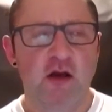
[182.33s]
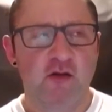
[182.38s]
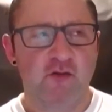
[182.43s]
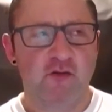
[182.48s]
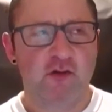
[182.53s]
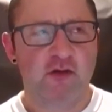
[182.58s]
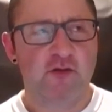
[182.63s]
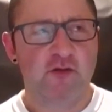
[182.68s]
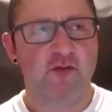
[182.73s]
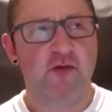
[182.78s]

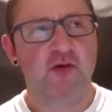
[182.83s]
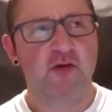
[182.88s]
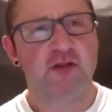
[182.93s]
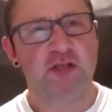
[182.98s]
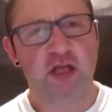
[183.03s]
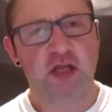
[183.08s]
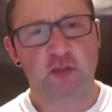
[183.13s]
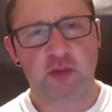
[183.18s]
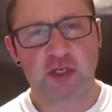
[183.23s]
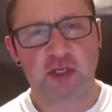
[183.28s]
For the
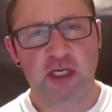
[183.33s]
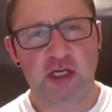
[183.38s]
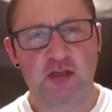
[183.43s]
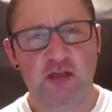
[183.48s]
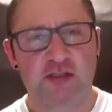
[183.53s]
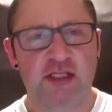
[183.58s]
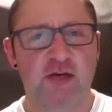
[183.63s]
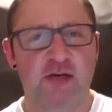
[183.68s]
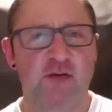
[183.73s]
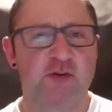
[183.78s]
first couple
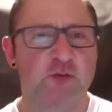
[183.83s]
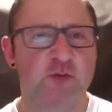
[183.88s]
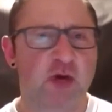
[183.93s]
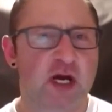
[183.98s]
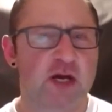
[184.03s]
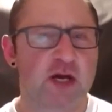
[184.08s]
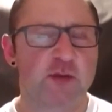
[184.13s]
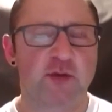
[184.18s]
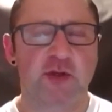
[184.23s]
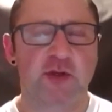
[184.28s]
years I was
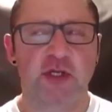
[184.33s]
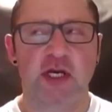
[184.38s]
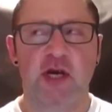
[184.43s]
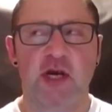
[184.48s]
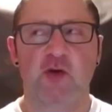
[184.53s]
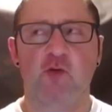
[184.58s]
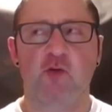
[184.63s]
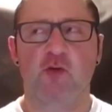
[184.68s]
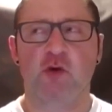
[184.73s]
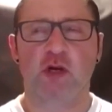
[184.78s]
bodybuilding,
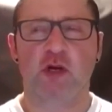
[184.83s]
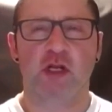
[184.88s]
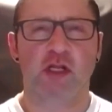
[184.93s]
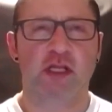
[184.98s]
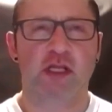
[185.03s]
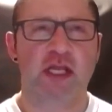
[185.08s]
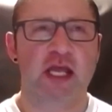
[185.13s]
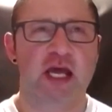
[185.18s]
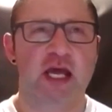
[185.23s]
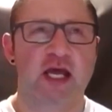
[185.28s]
I
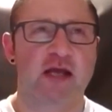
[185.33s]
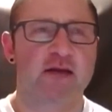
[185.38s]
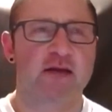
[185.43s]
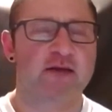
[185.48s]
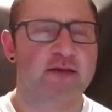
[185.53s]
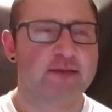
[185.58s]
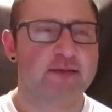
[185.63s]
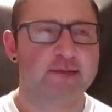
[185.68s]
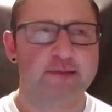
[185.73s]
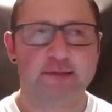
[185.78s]
really had
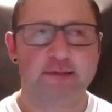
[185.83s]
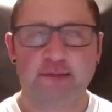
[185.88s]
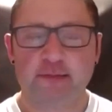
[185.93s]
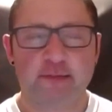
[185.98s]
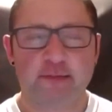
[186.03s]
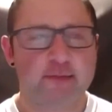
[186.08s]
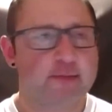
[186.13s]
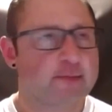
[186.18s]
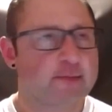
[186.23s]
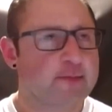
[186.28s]

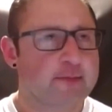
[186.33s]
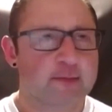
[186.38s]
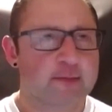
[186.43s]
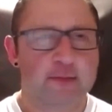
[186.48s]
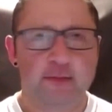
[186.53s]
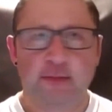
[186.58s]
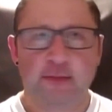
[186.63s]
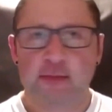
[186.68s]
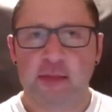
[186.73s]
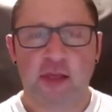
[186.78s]

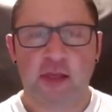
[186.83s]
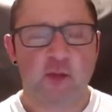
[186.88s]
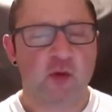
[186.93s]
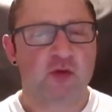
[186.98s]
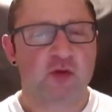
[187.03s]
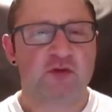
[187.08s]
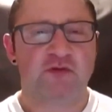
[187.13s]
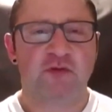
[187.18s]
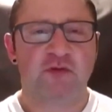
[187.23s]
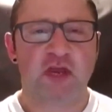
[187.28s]
the
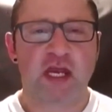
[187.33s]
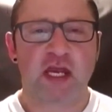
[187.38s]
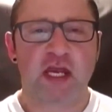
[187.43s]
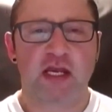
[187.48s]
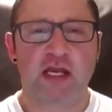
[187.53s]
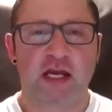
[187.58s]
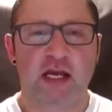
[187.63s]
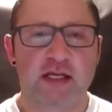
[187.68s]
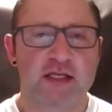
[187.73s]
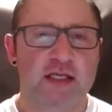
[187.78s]
most
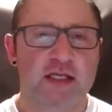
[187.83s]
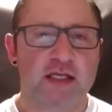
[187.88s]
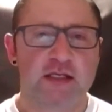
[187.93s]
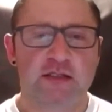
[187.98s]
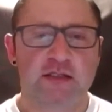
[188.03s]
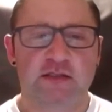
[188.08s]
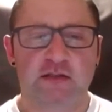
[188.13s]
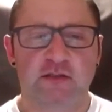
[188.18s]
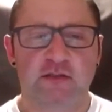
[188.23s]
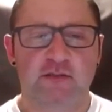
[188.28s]
vague
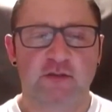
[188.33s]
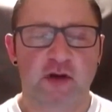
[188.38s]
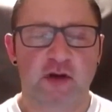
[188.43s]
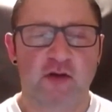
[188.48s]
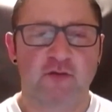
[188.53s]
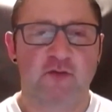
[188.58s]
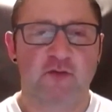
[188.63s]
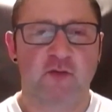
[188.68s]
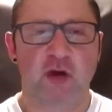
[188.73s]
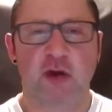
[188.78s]
ideas of,
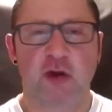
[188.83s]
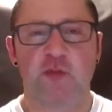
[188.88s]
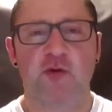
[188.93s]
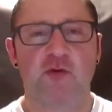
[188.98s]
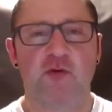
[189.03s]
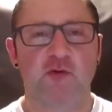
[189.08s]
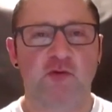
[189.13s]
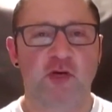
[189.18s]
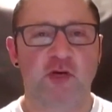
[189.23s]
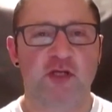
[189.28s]
of proper
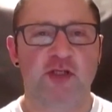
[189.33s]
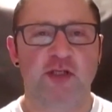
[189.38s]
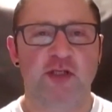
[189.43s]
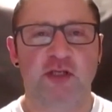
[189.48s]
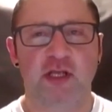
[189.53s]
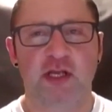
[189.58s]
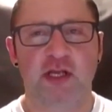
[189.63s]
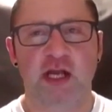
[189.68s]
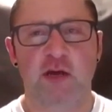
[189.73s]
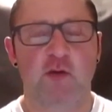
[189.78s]
nutrition.
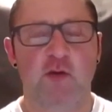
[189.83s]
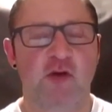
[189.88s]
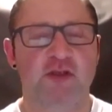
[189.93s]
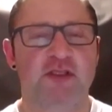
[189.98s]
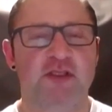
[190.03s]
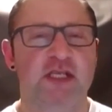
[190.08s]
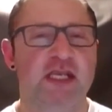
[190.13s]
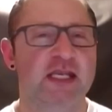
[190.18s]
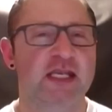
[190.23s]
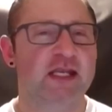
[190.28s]
I, I
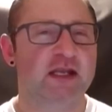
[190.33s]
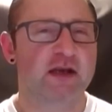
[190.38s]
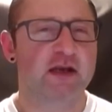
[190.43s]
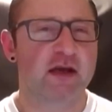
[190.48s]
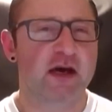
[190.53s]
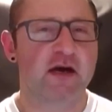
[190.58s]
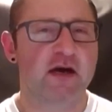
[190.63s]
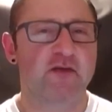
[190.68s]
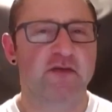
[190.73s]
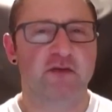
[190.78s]
wasn't eating
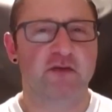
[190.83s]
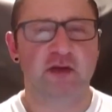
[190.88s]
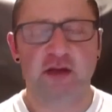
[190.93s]
enough.